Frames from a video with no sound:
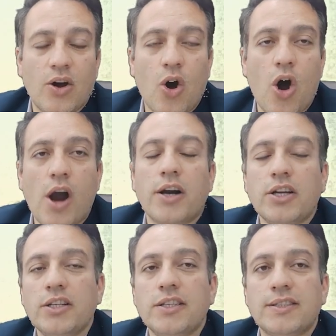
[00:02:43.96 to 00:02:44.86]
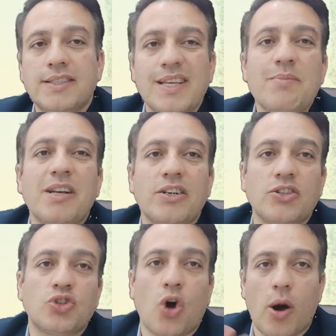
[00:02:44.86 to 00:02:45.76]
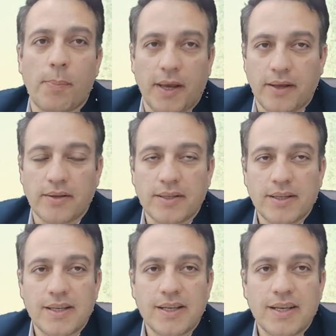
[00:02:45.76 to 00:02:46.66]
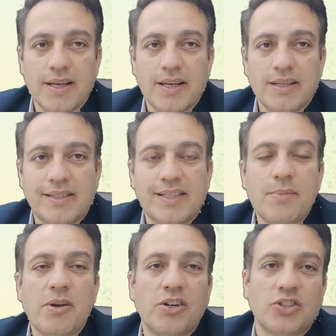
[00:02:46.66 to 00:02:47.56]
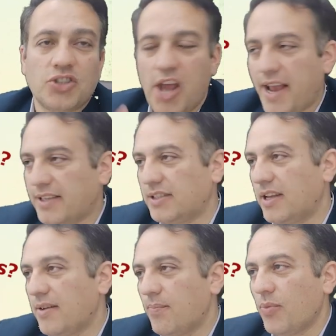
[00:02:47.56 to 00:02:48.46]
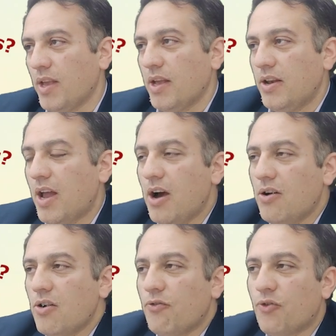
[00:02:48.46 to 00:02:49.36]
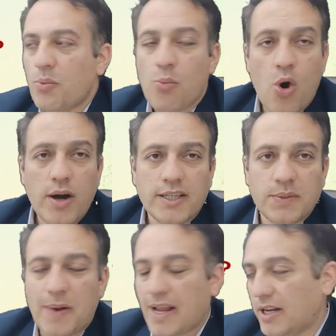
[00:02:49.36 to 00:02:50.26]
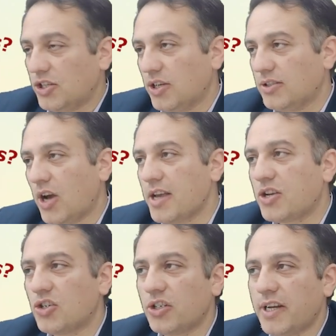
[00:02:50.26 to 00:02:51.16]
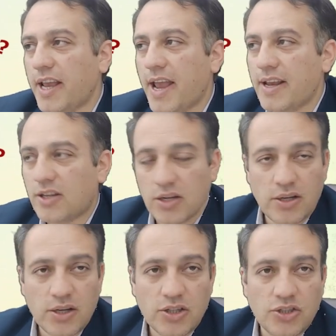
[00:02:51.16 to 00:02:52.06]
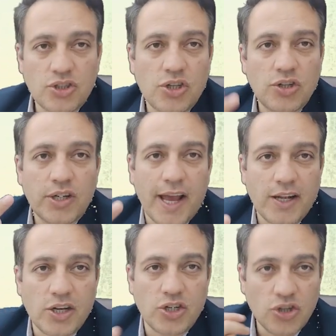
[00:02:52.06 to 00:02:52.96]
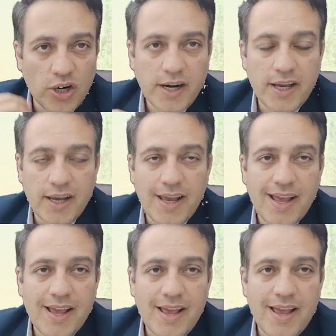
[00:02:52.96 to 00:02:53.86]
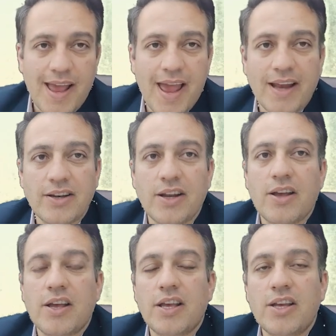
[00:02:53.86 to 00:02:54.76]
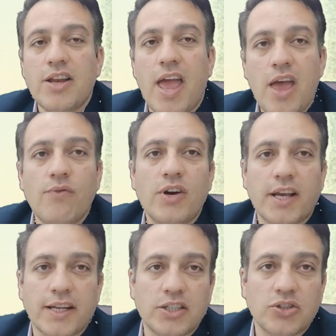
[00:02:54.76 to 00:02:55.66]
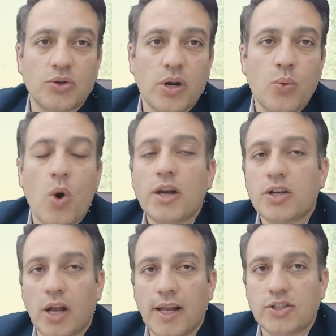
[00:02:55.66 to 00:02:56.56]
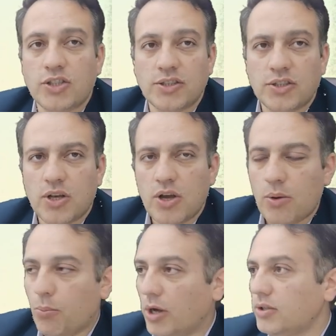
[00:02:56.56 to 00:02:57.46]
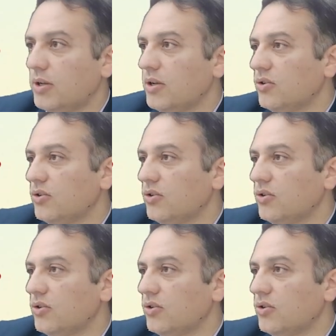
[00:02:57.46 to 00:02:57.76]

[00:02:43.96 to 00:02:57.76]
are in a similar topic, similar text. Now, for more explanations, I create two categories, and in every category, one collections. But